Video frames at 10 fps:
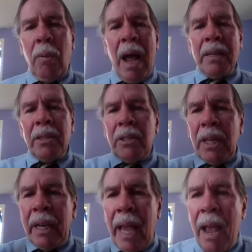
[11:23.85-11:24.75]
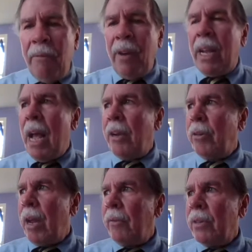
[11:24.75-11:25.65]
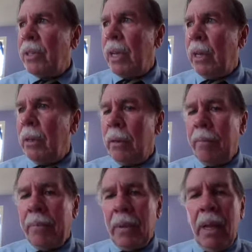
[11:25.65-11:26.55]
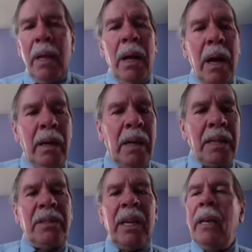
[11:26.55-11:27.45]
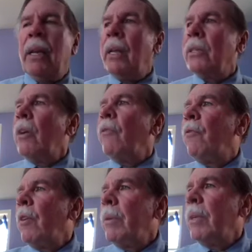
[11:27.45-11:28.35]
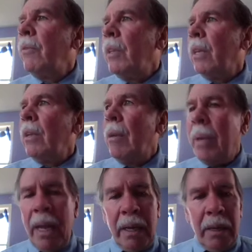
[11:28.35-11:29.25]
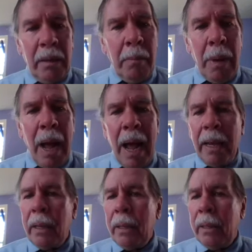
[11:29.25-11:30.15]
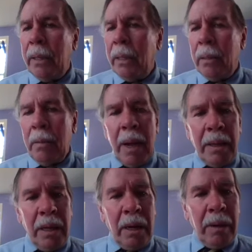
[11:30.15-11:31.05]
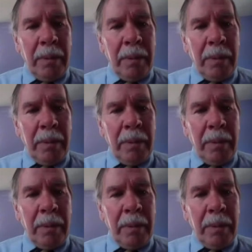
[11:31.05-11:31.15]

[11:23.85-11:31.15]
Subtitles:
arises in every contract for sale unless it is affirmatively eliminated by the agreement.